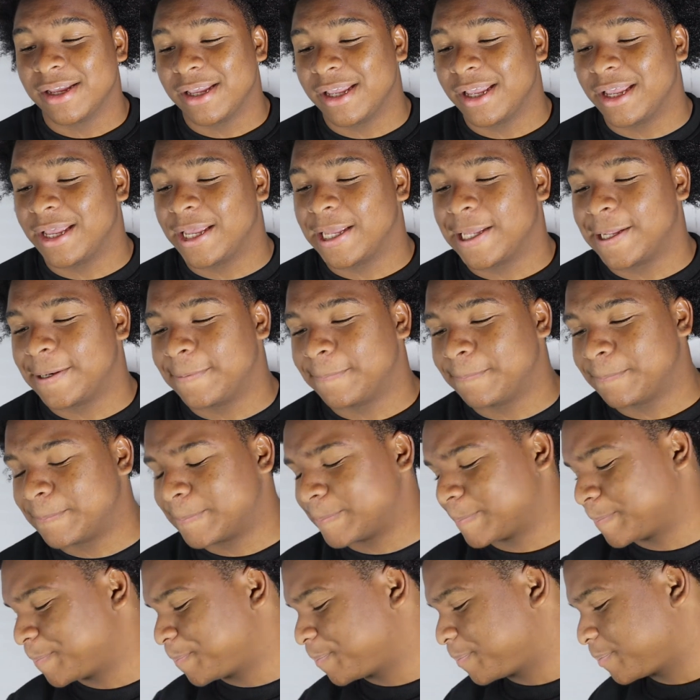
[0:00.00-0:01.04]
And
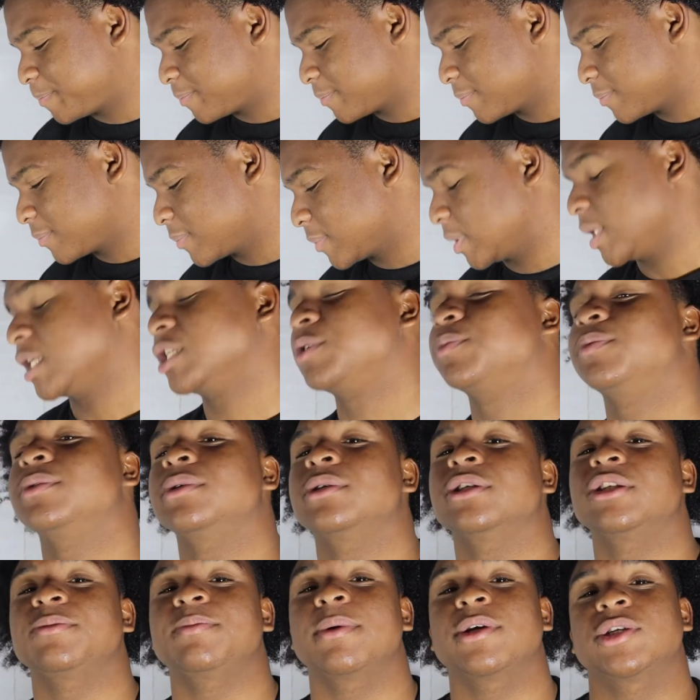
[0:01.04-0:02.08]
it's
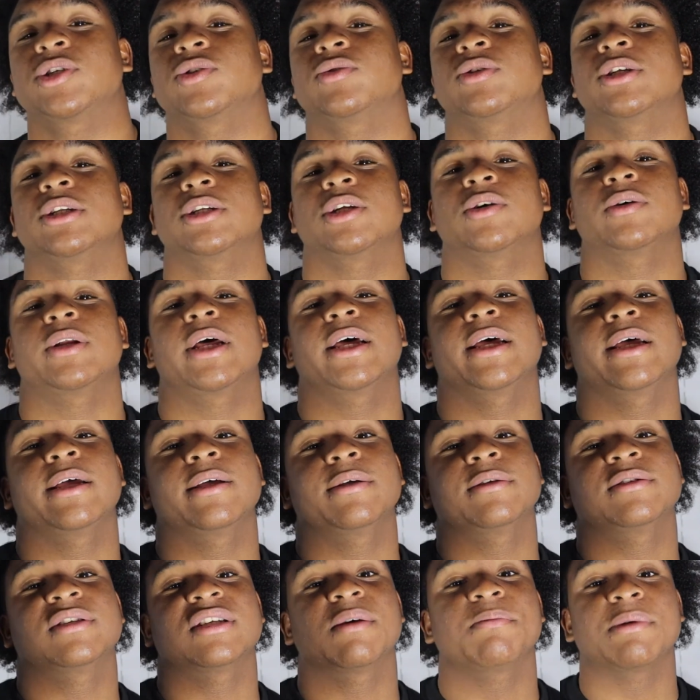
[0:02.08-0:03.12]
pretty special to know
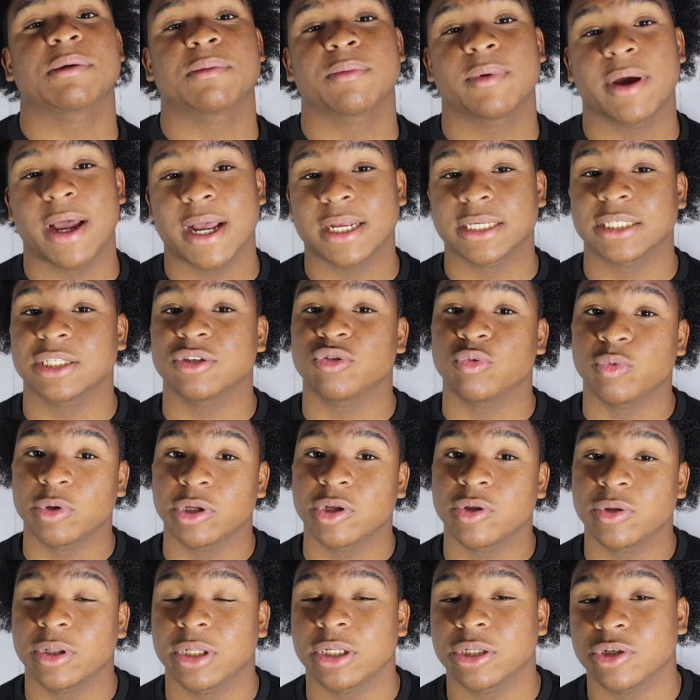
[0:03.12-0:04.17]
that some people actually
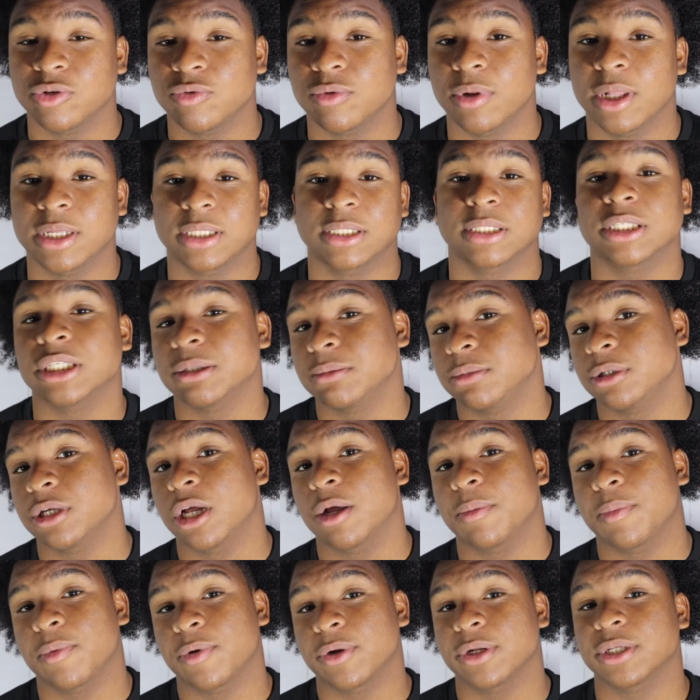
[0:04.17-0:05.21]
will and do listen to me
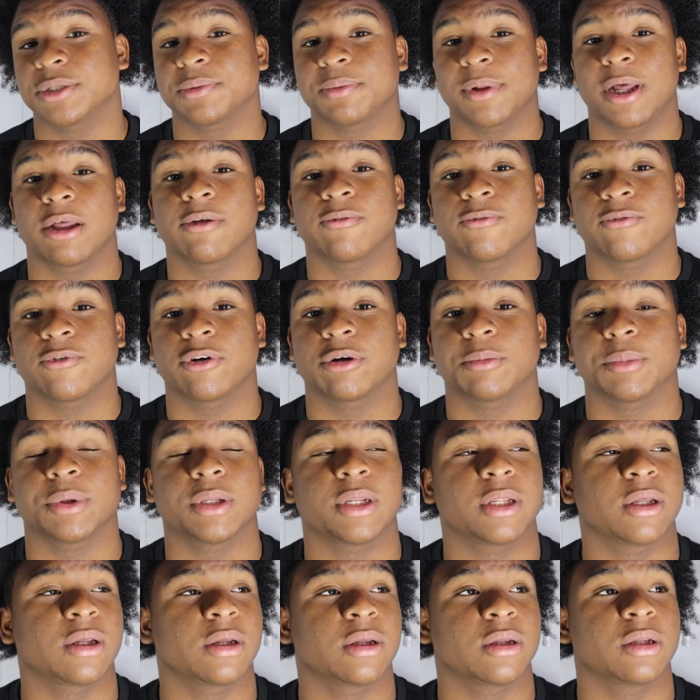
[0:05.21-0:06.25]
off on this platform.
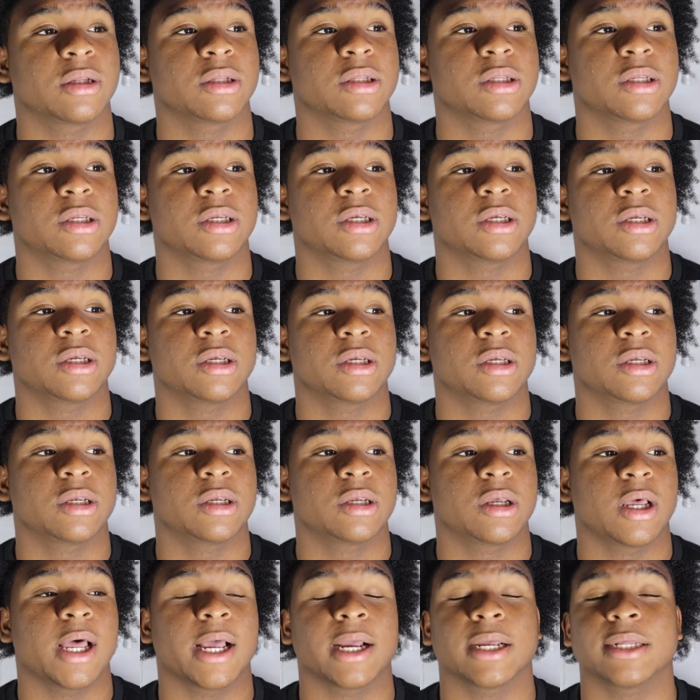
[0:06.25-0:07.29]
And
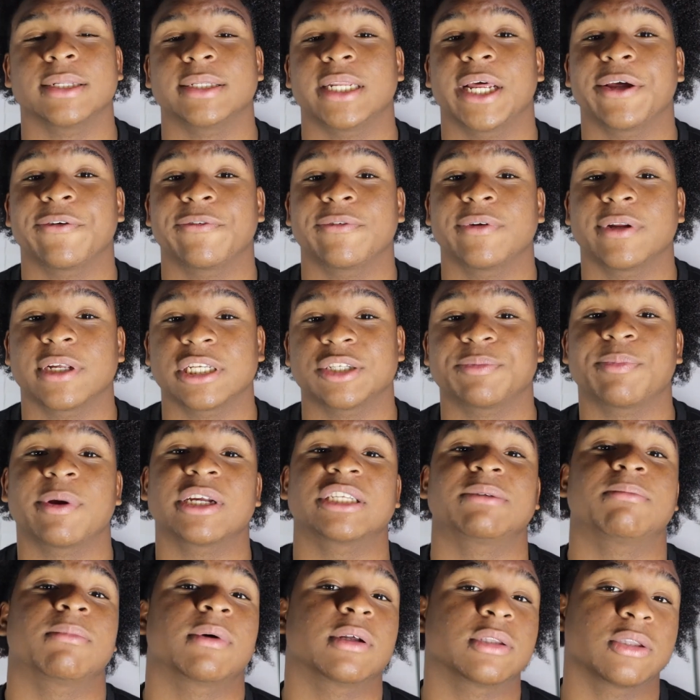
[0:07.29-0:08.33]
I can definitely
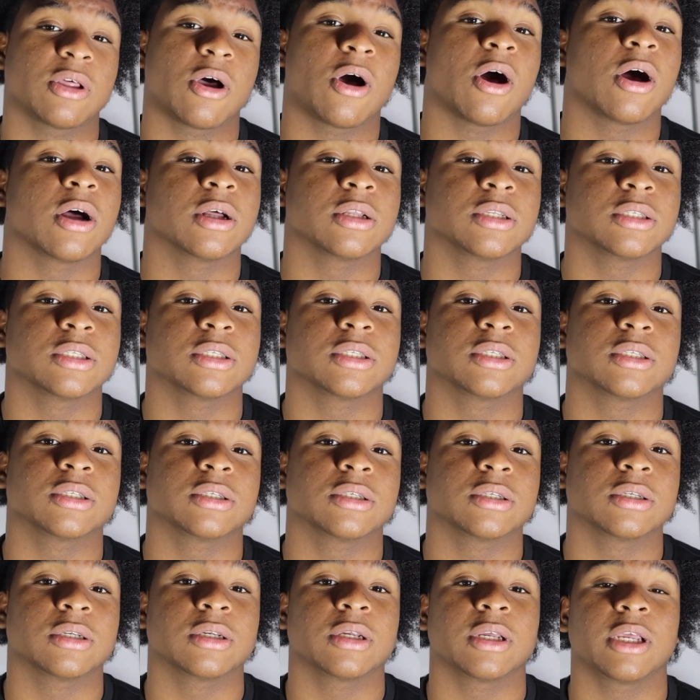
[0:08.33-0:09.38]
express my thoughts
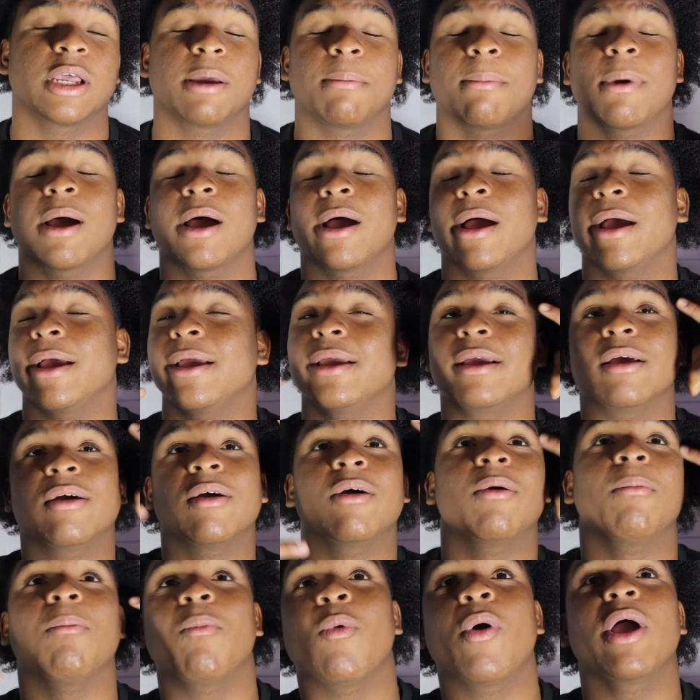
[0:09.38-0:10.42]
and my
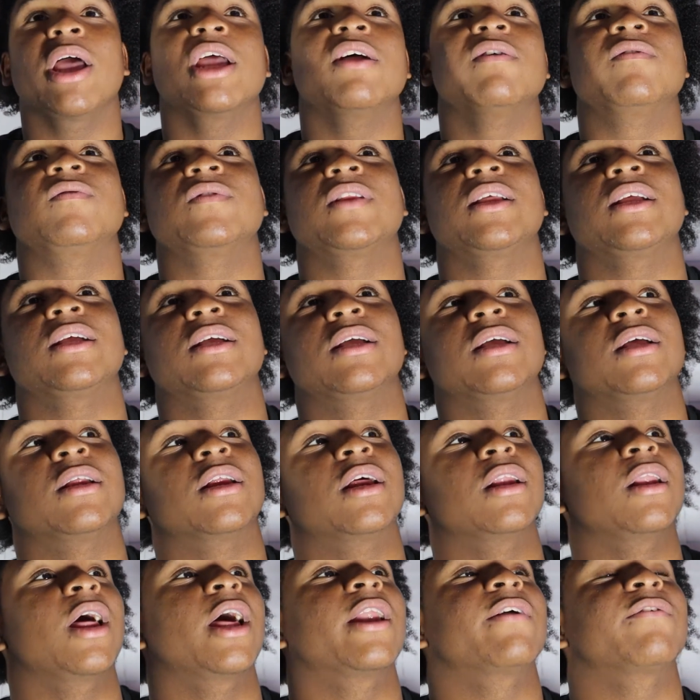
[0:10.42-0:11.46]
way of thinking in
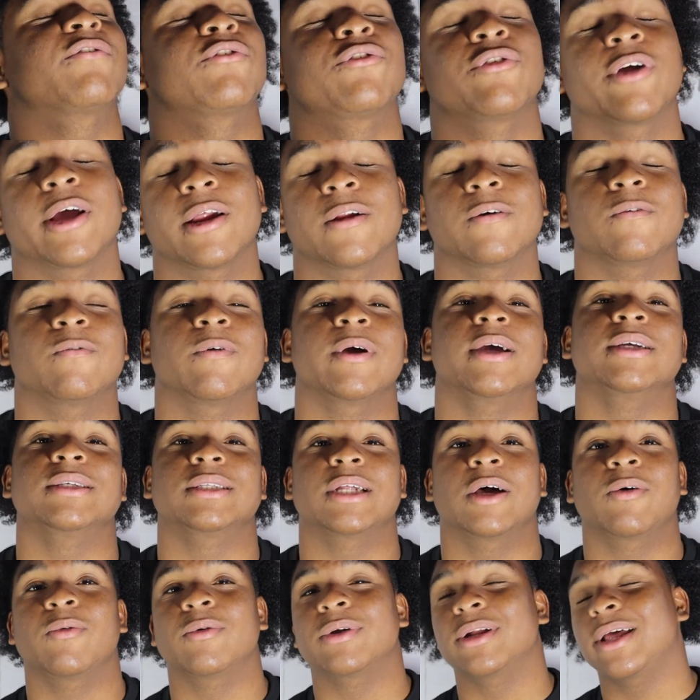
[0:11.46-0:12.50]
a lot of creative ways.
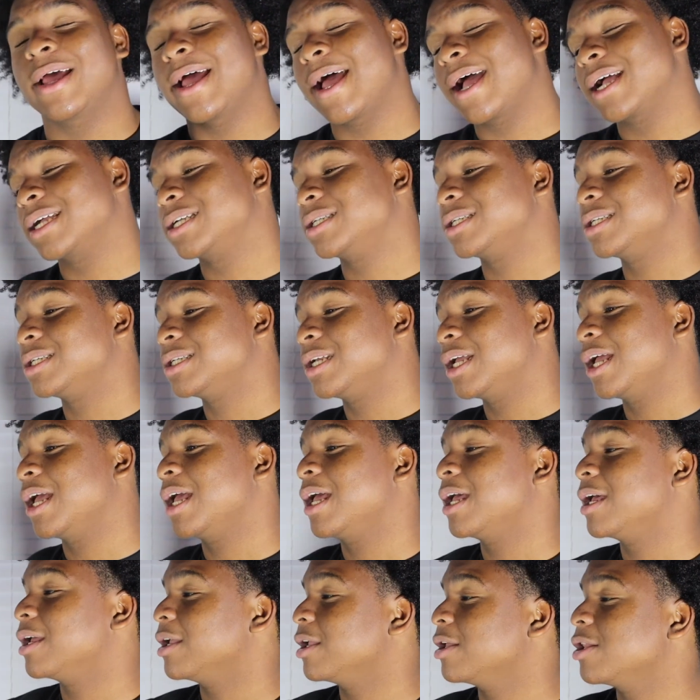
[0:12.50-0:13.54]
And I want to actually,
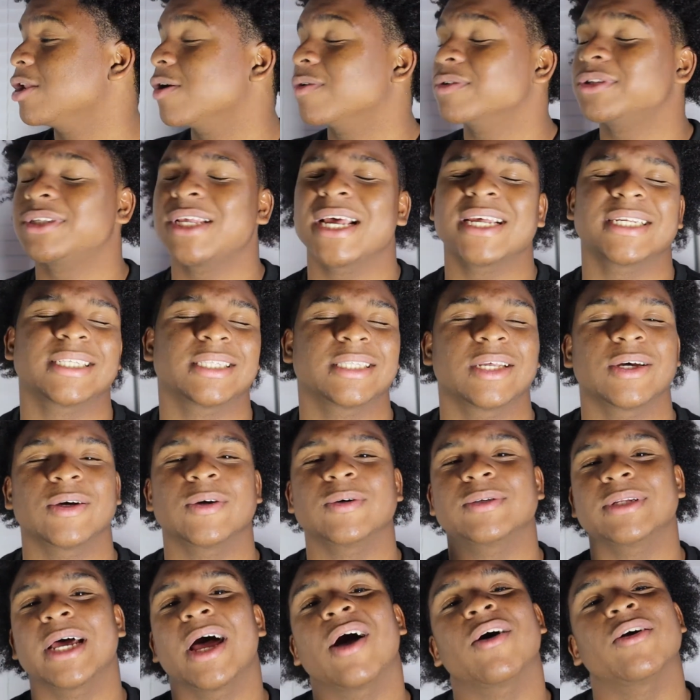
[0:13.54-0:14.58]
you know, test
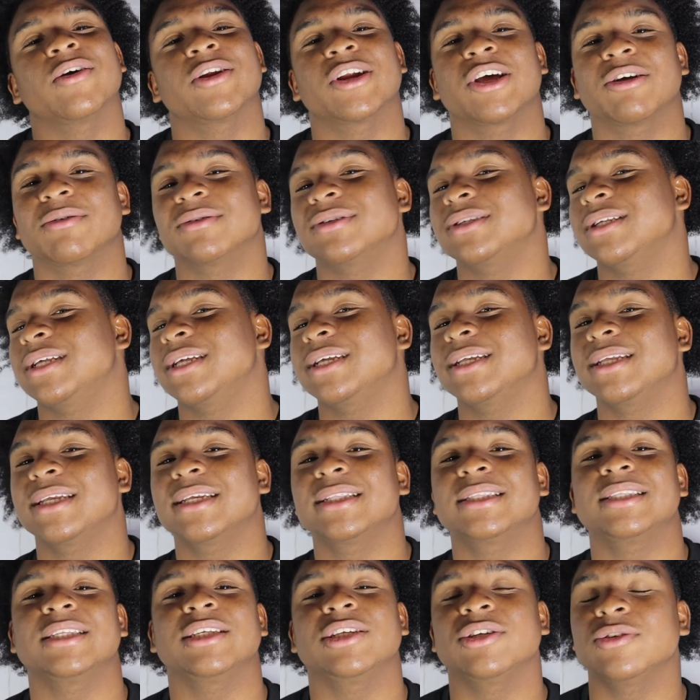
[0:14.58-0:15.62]
those out. You know what I'm saying?
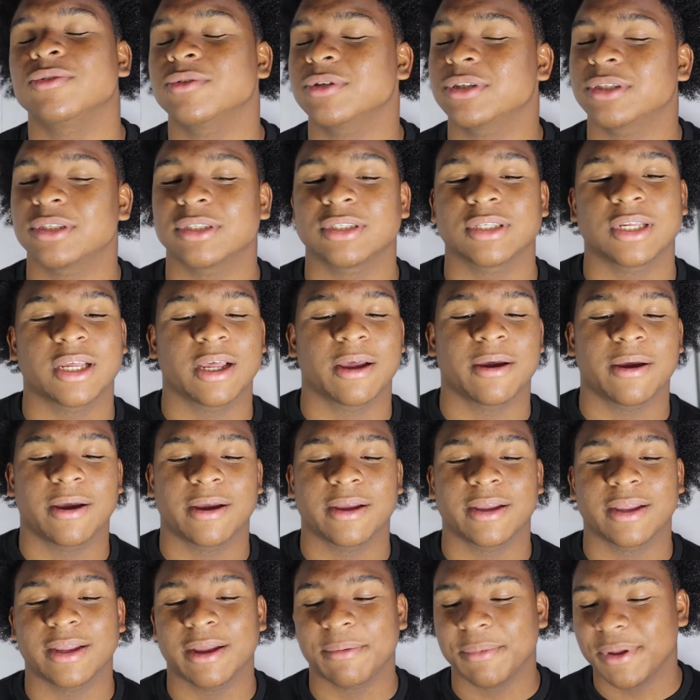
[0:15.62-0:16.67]
Get the use,
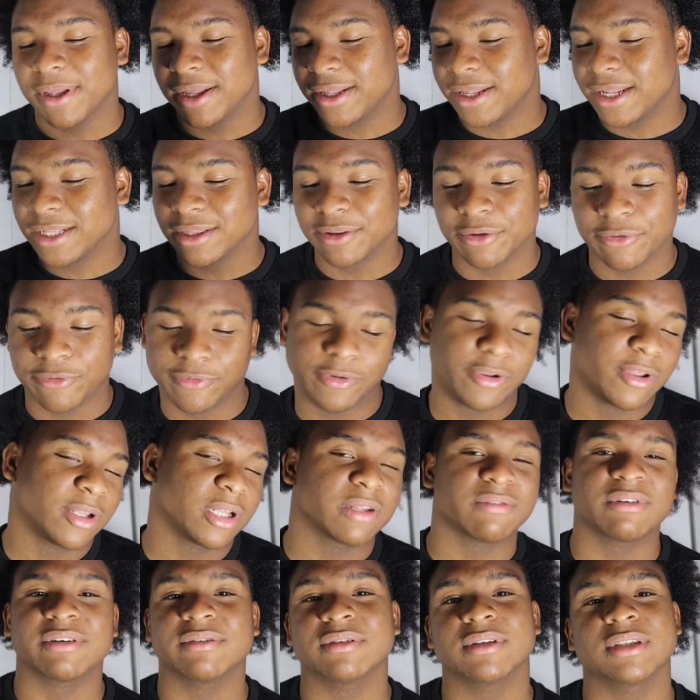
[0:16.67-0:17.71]
get the
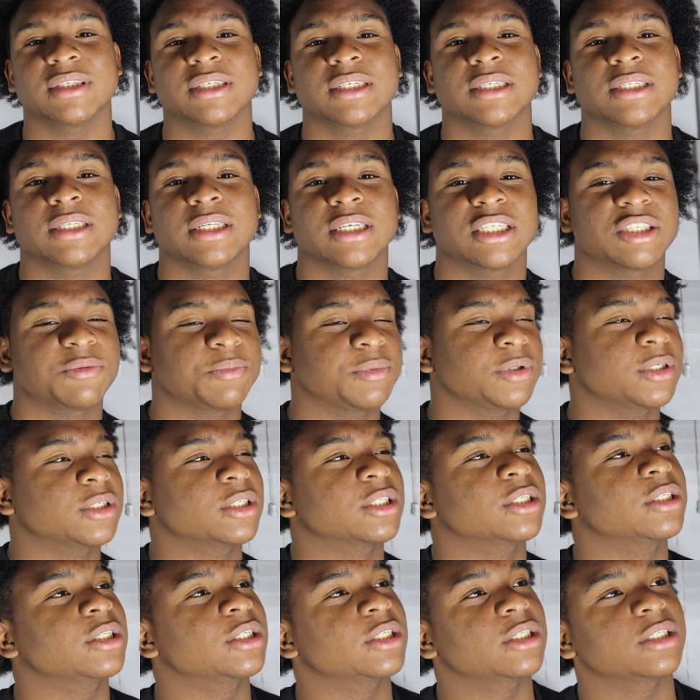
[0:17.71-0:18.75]
feel of everything and the
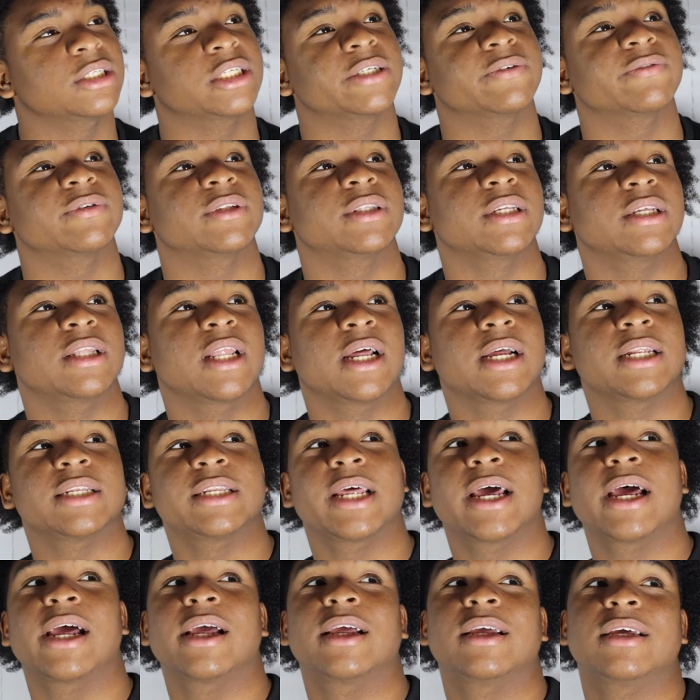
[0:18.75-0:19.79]
experience of this and everything like
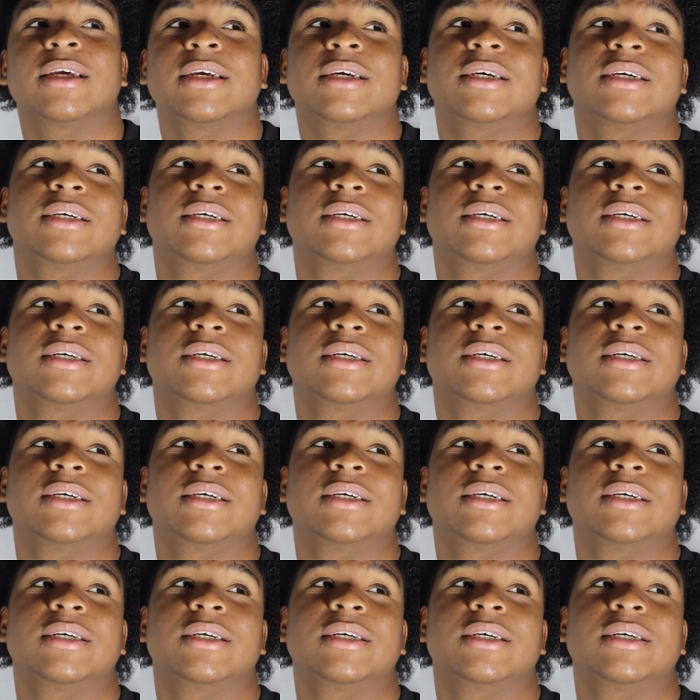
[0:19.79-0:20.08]
that.